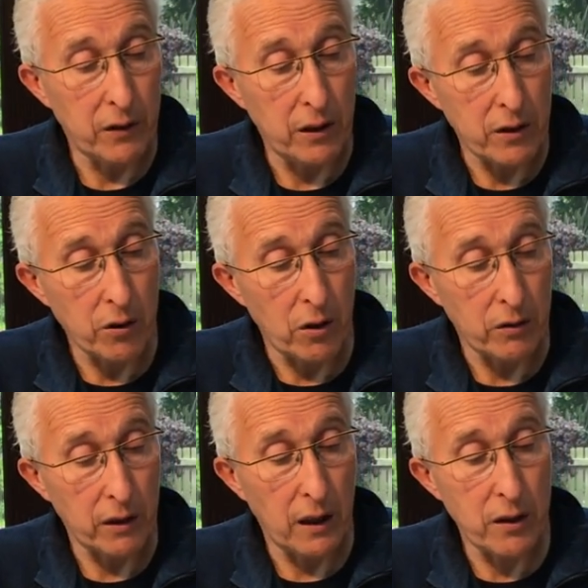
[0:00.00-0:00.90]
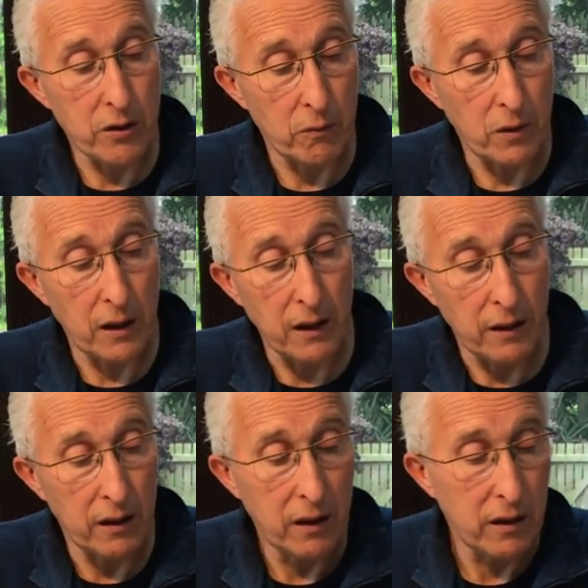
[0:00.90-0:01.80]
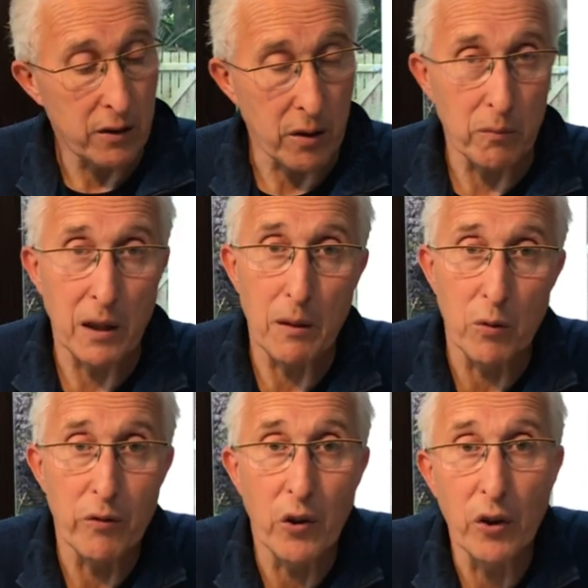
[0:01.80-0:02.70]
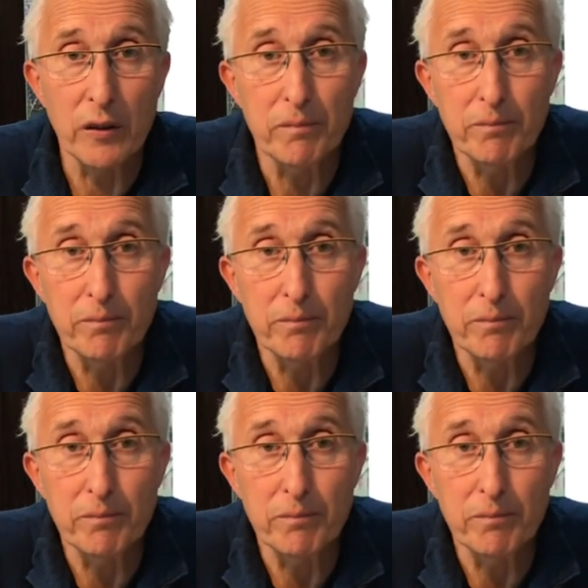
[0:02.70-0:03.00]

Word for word: this congregation when I someday move on.